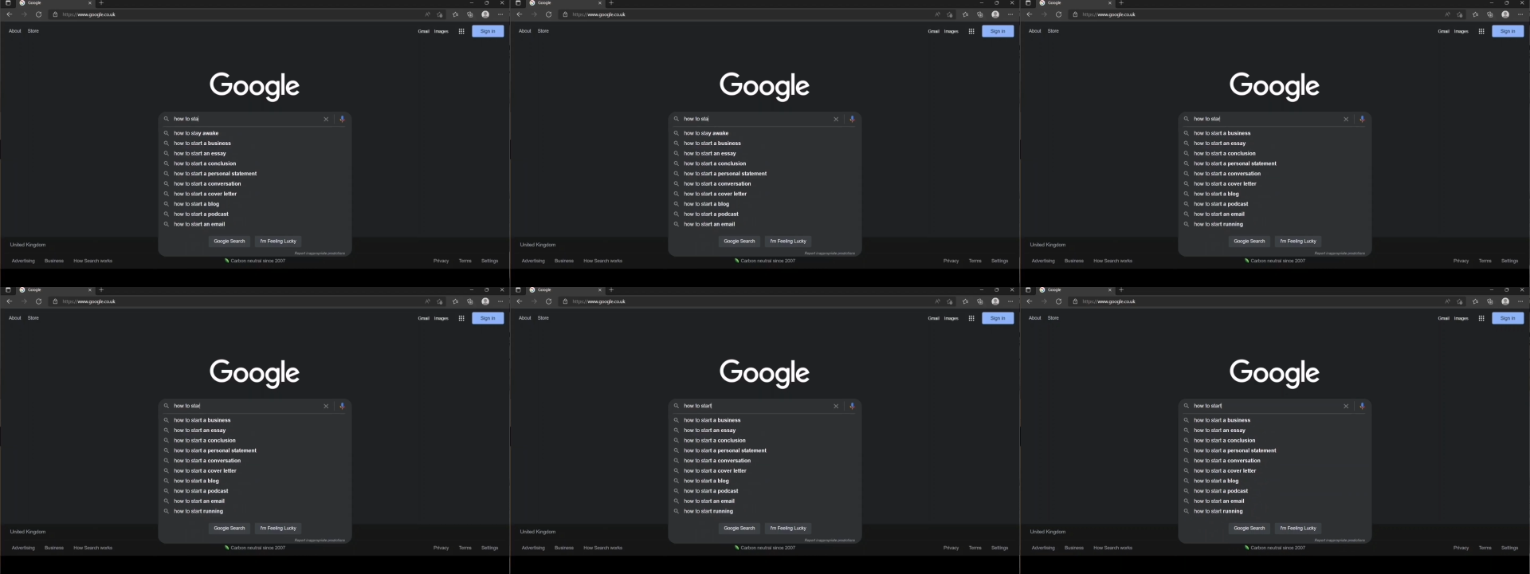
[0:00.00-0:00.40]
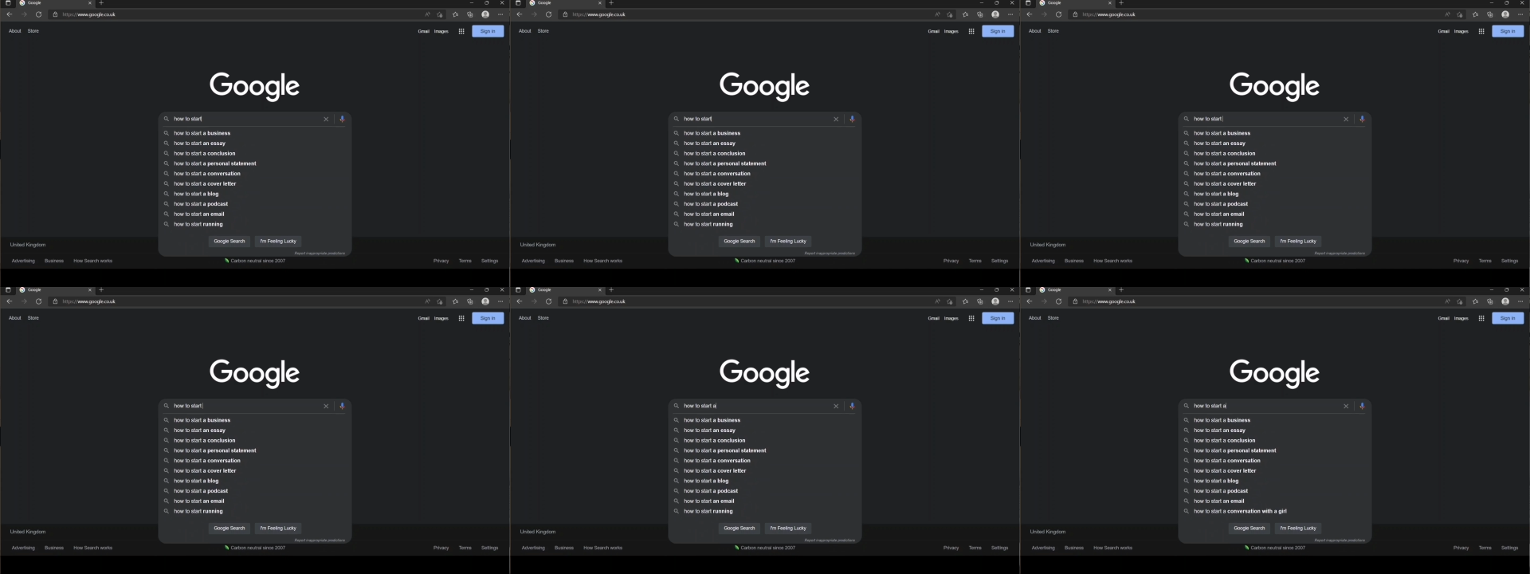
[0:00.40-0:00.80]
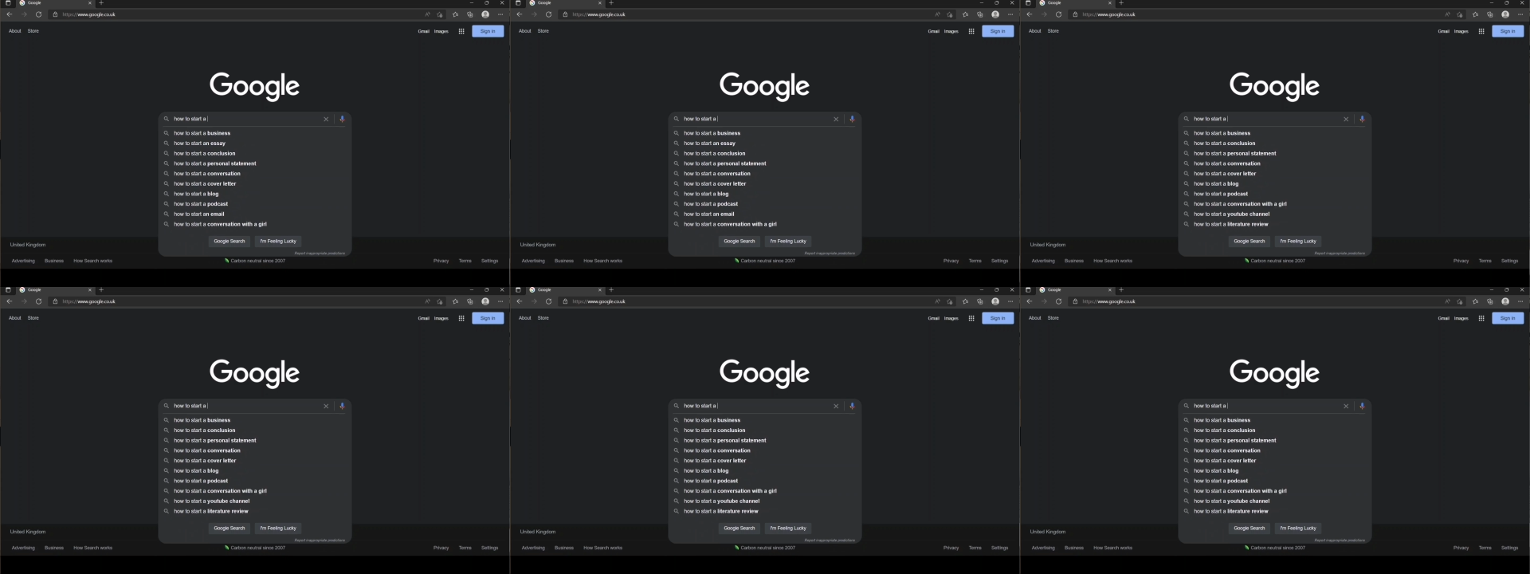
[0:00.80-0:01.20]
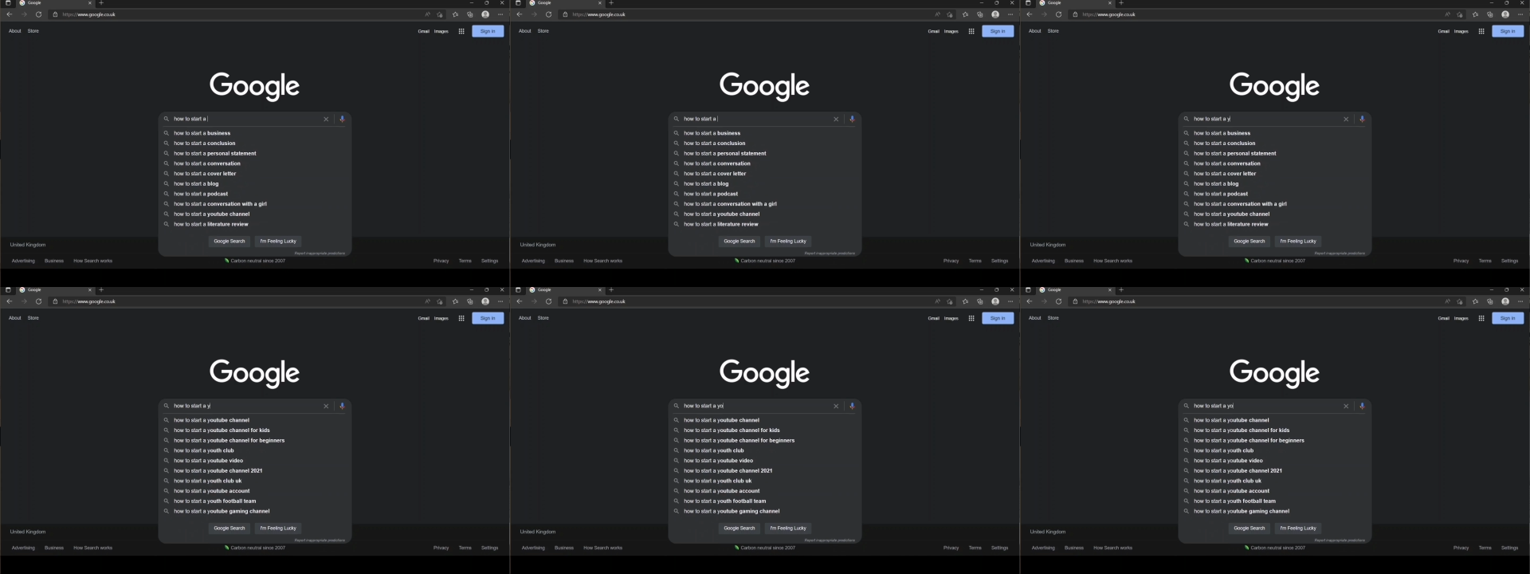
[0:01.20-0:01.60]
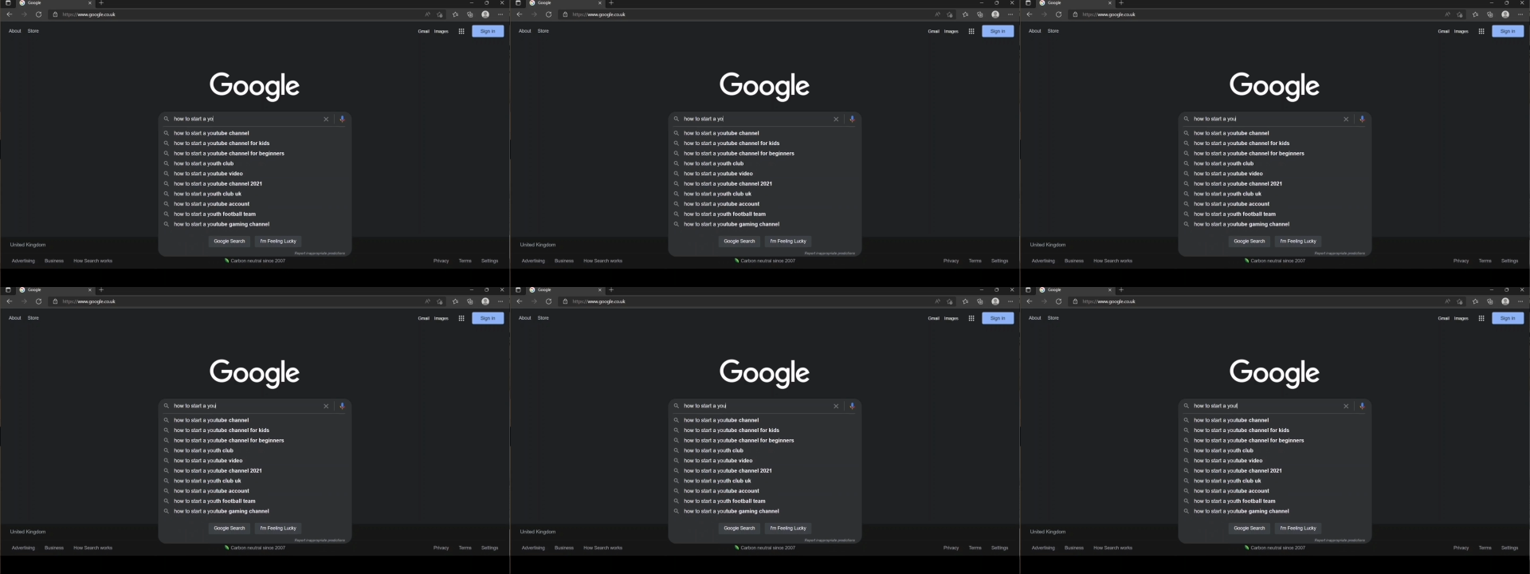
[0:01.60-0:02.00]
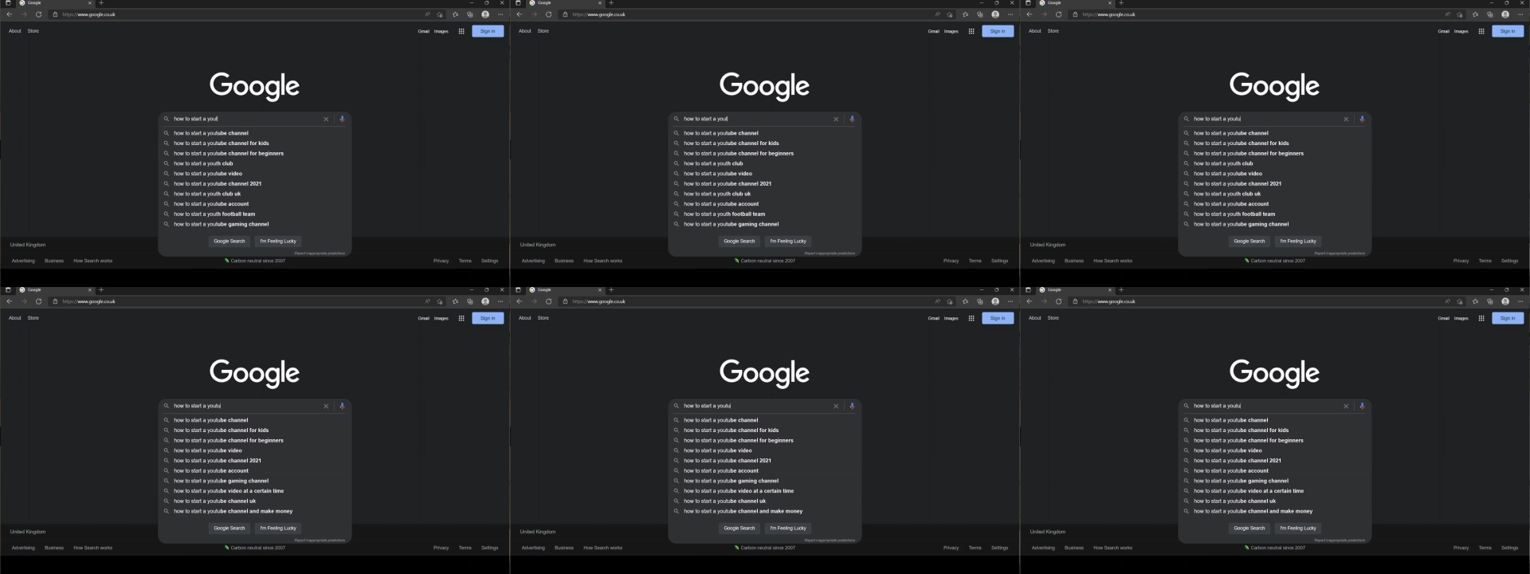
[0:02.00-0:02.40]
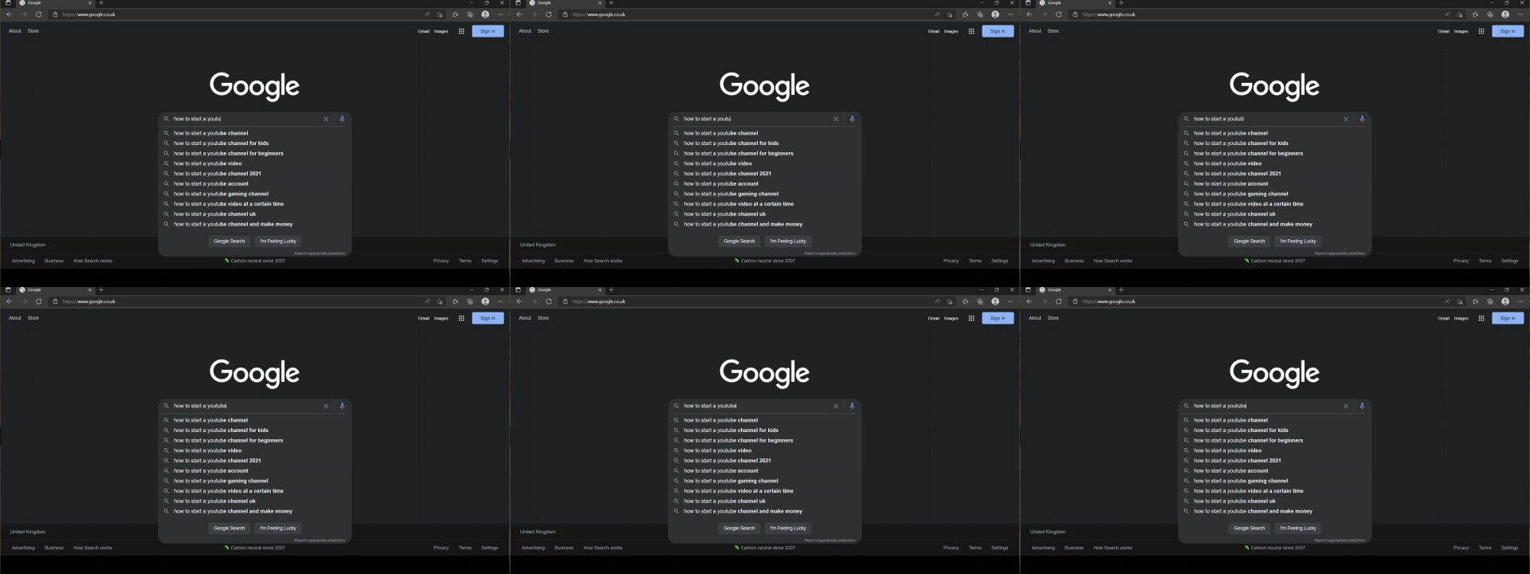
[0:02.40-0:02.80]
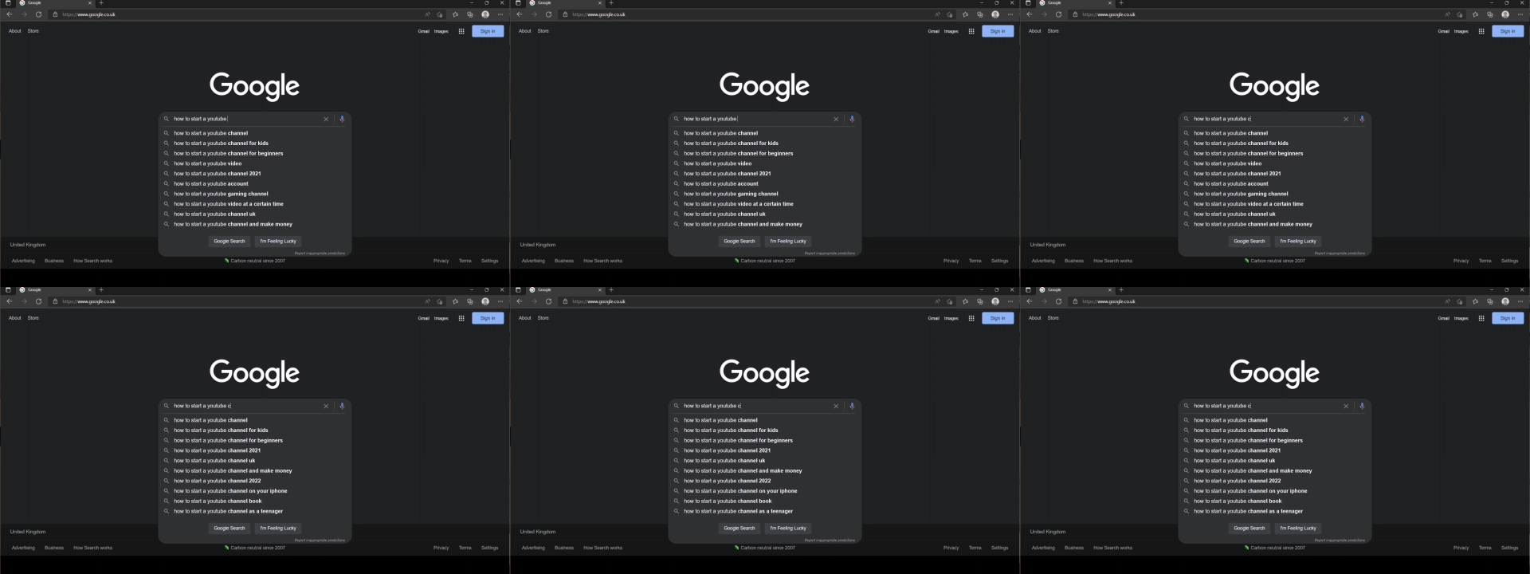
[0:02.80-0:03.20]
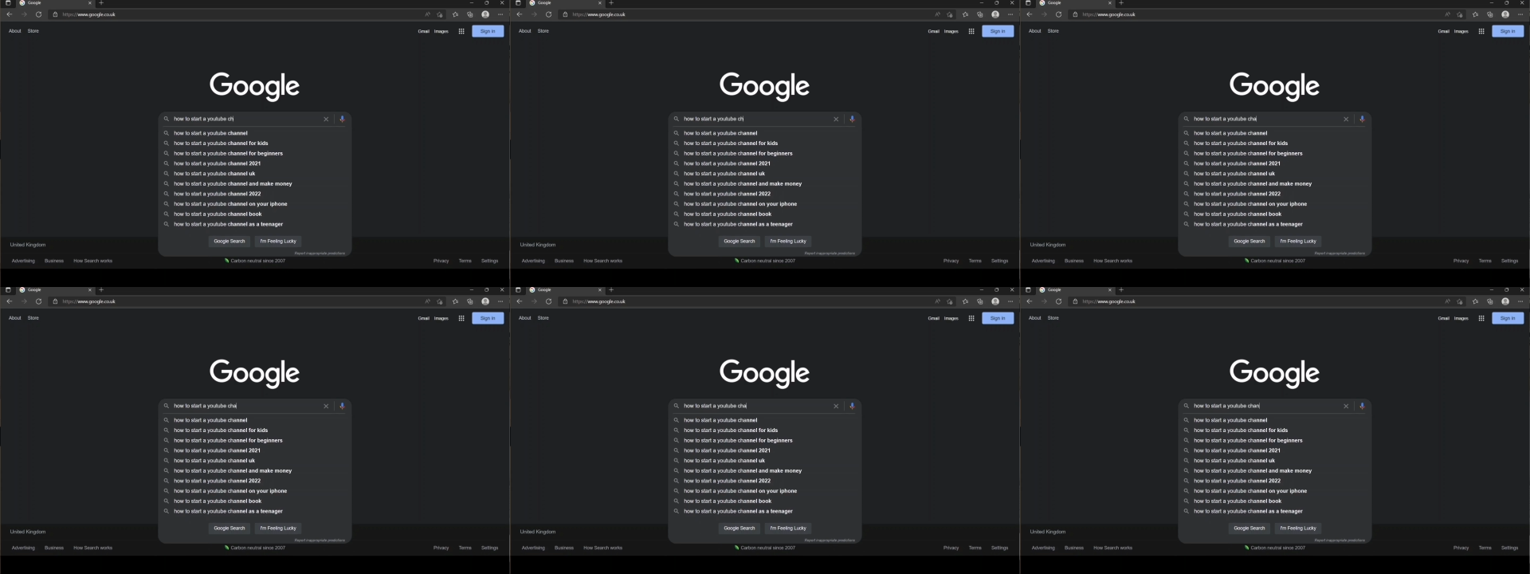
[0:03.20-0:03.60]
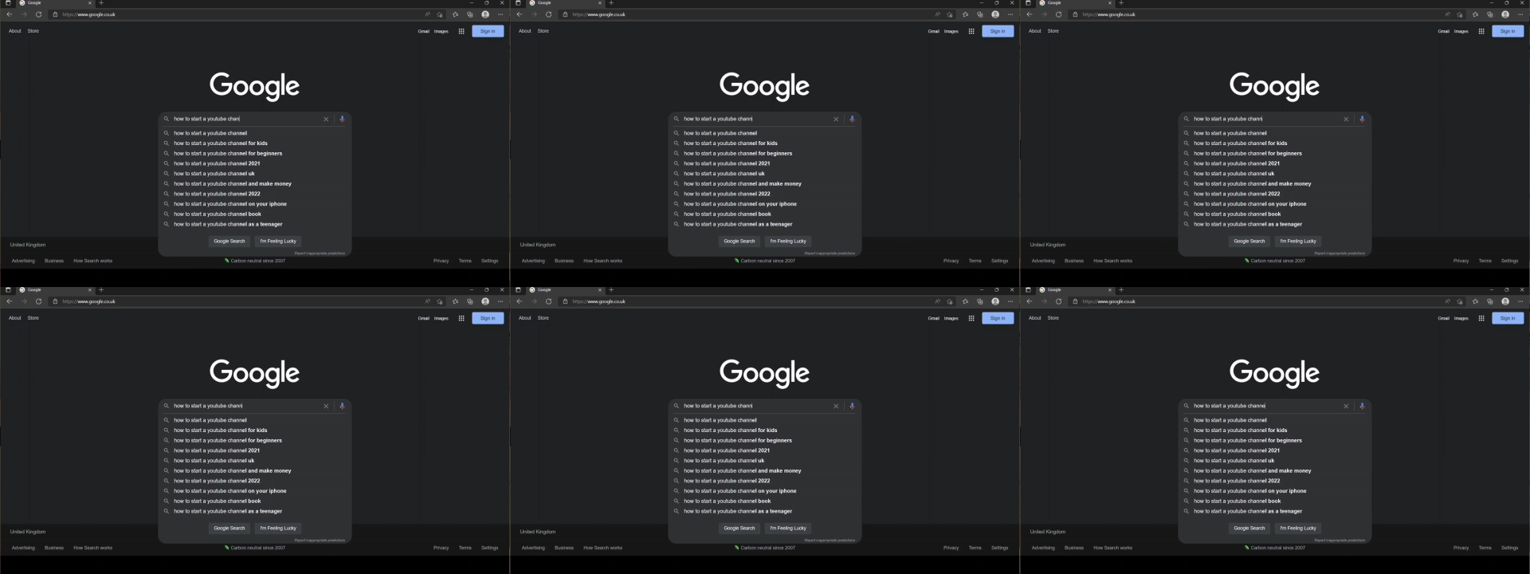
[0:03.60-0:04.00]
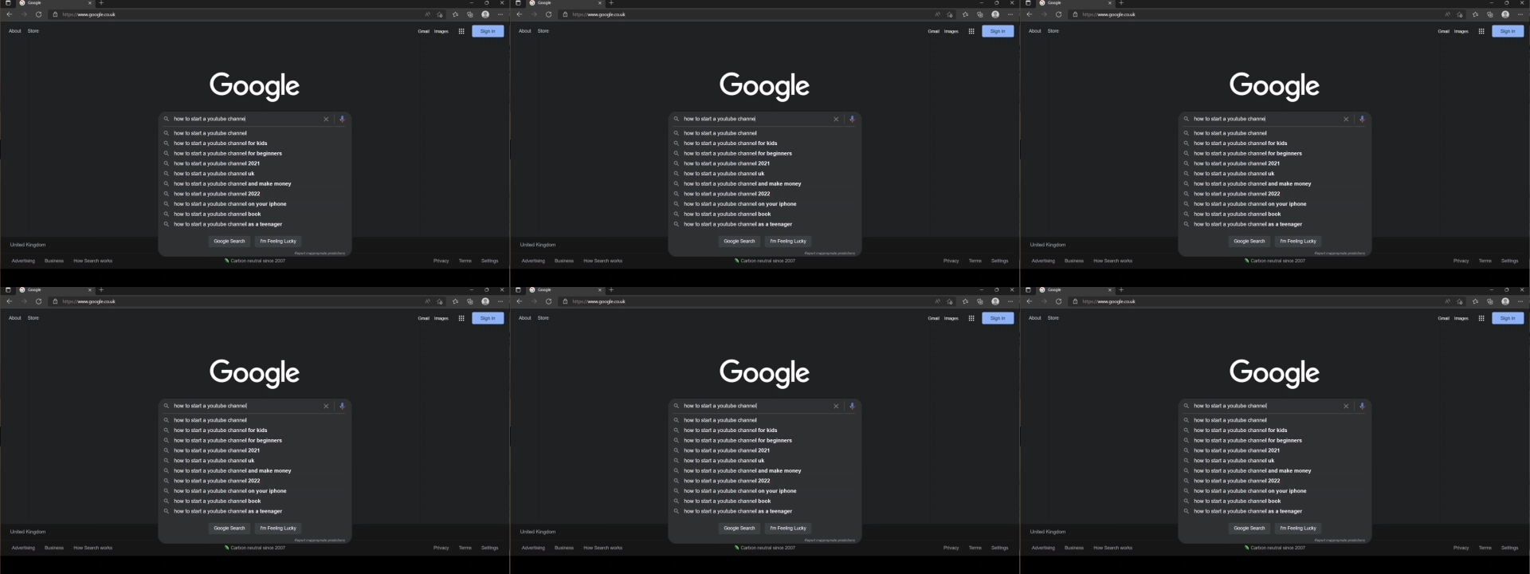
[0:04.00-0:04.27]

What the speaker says: Nobody's mouth can be seen.